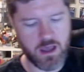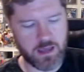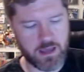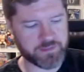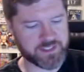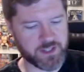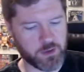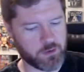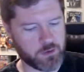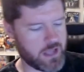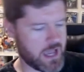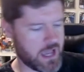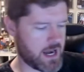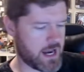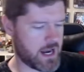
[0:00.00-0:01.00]
I'm so
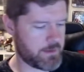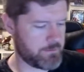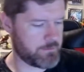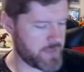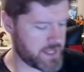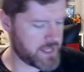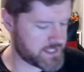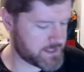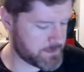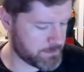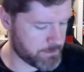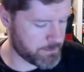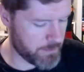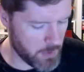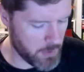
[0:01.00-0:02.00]
glad I missed
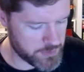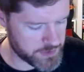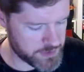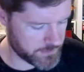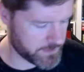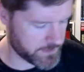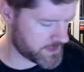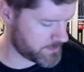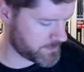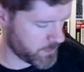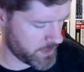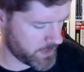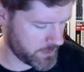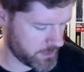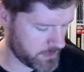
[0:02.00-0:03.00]
most of the
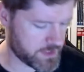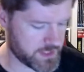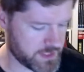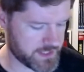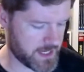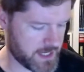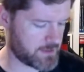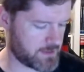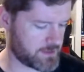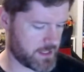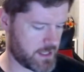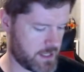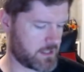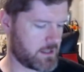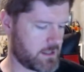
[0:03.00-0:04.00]
spoilers, it sounds
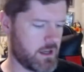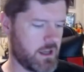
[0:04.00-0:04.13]
like.